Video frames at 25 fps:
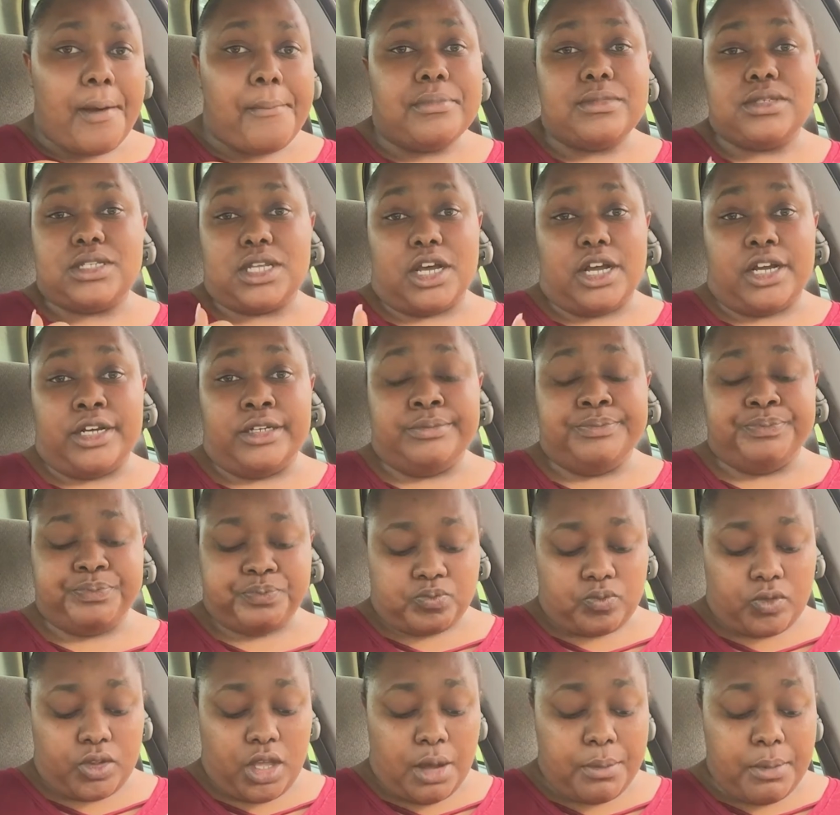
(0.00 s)
I'm sorry,
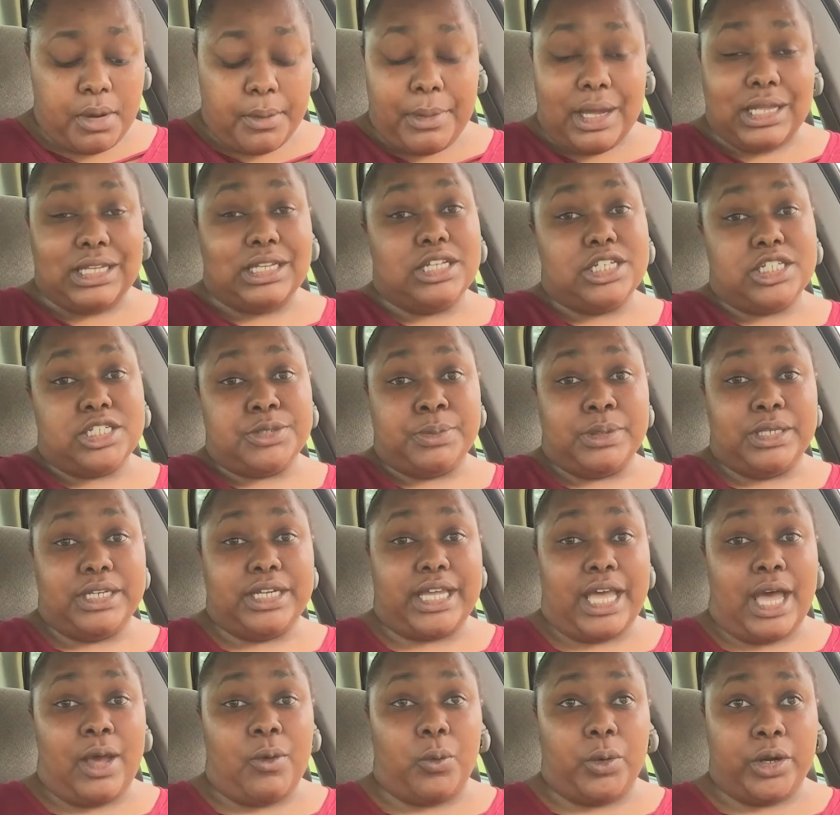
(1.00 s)
I'm on my lunch
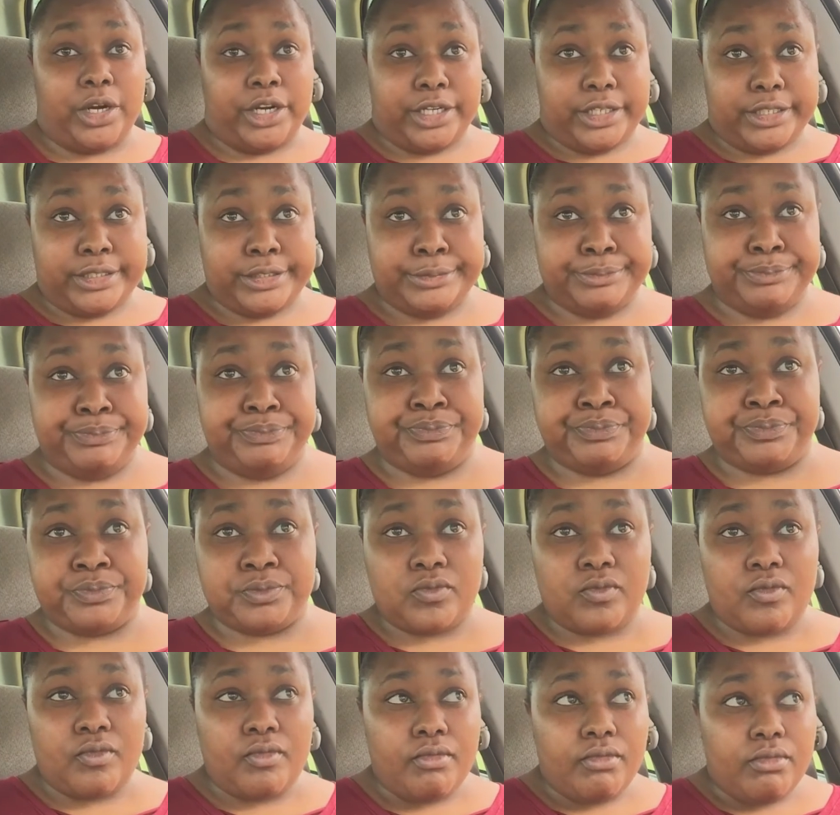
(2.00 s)
break at work.
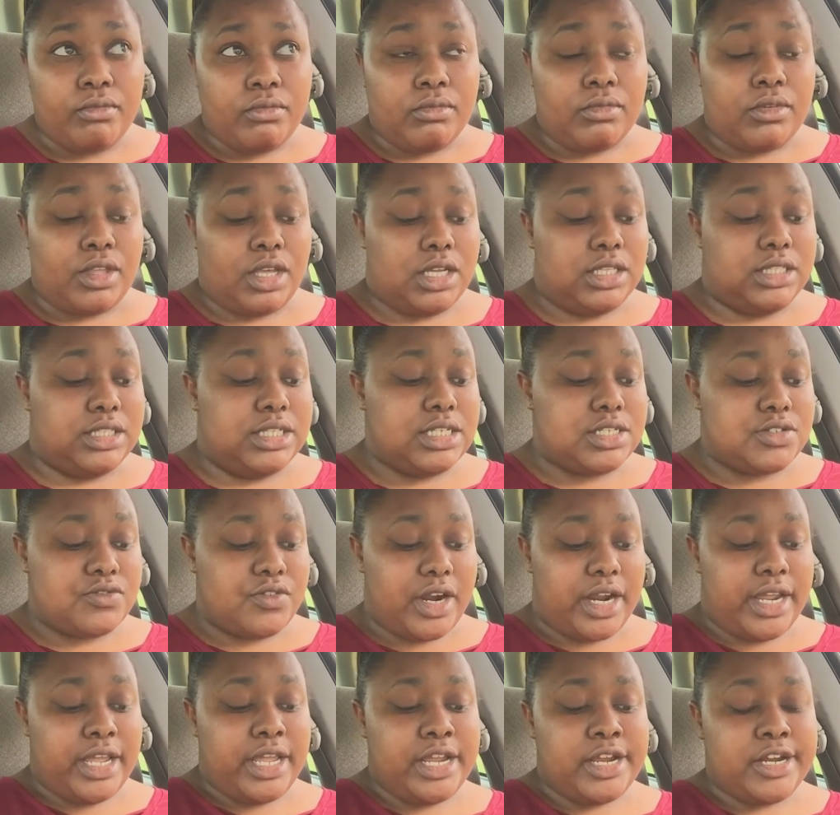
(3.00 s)
This
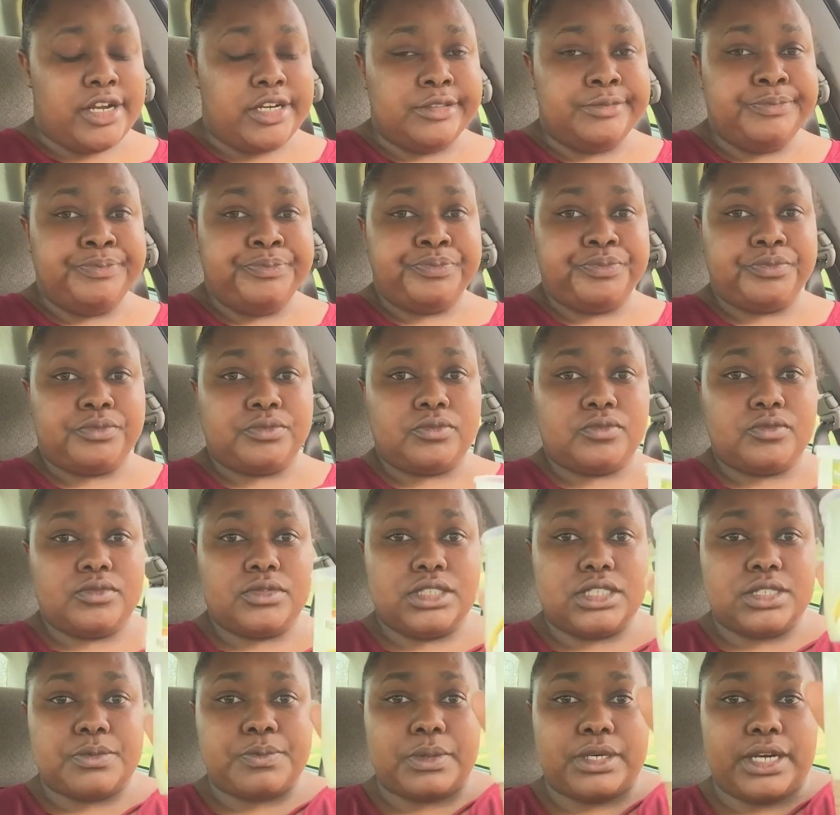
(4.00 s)
right here,
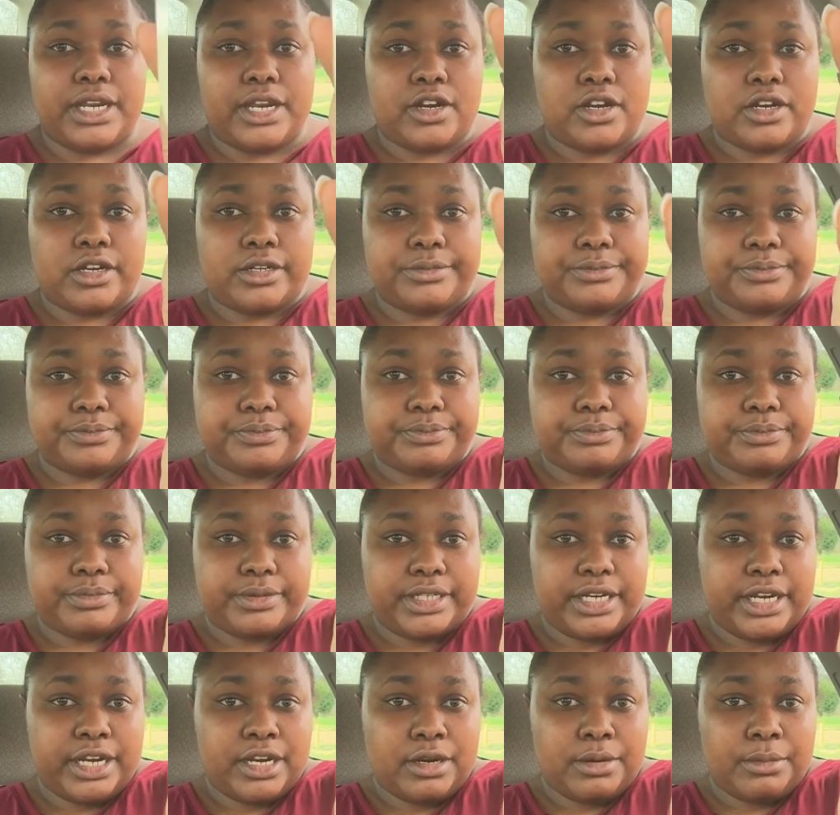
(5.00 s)
this
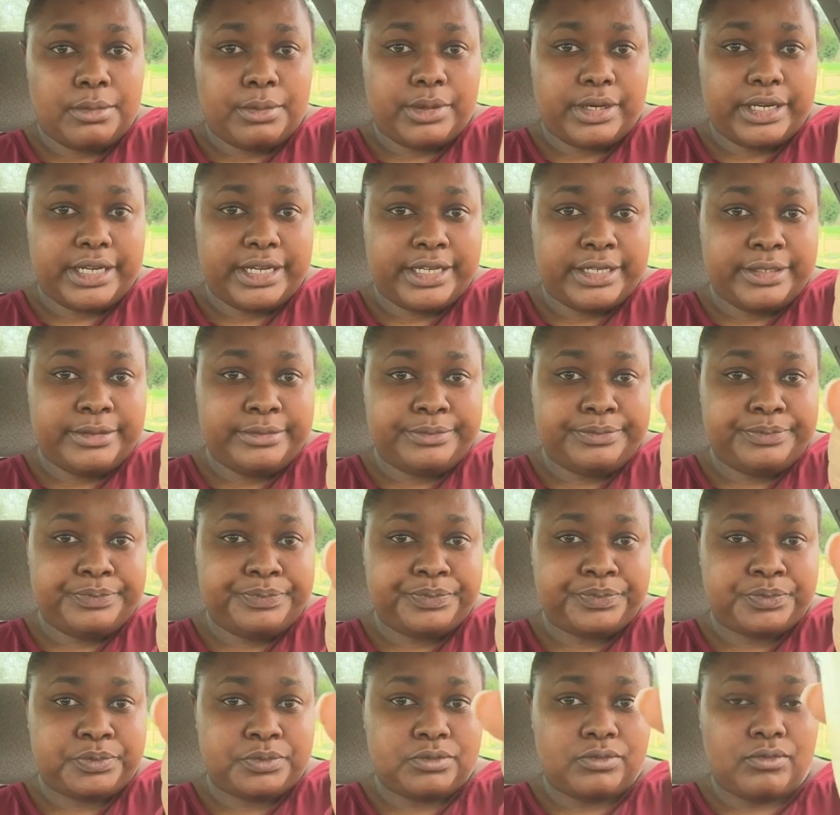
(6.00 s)
Panera bread,
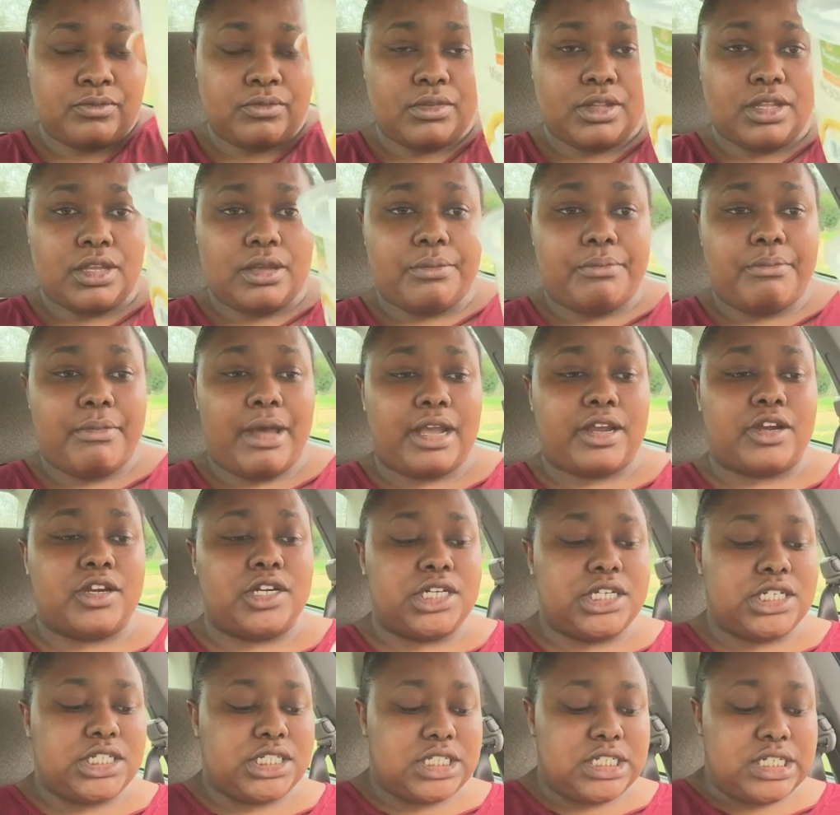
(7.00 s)

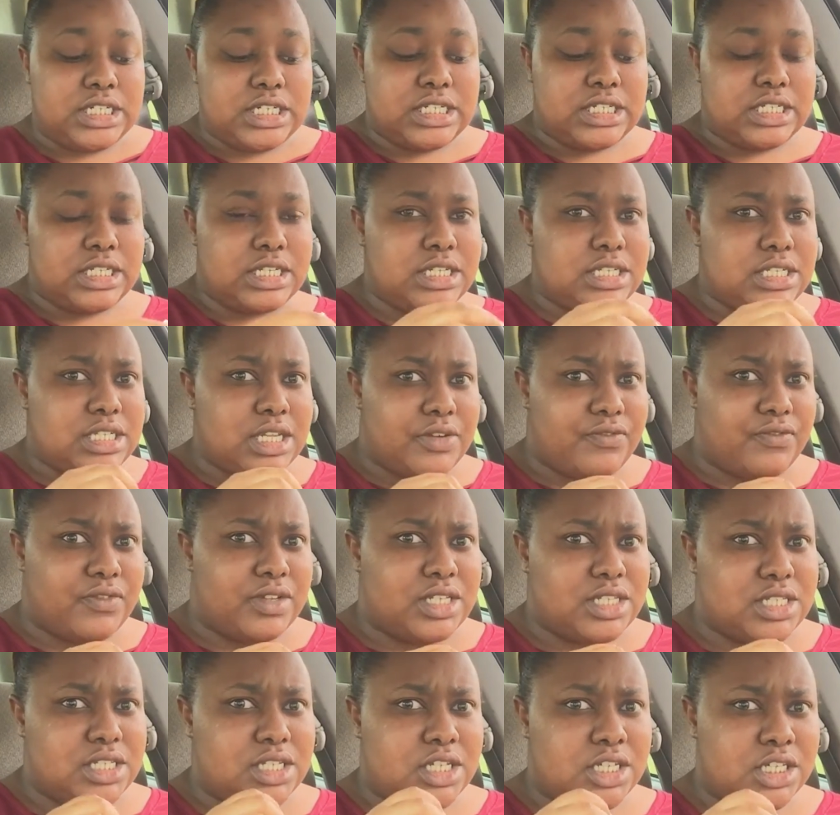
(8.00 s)
macaroni and cheese, this stuff
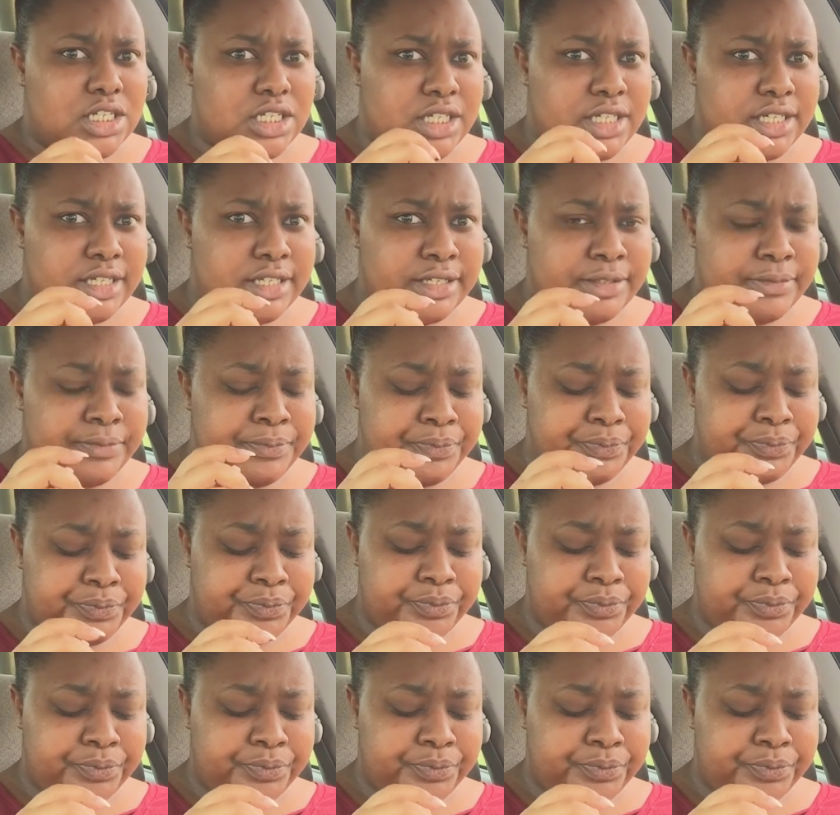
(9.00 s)
is good.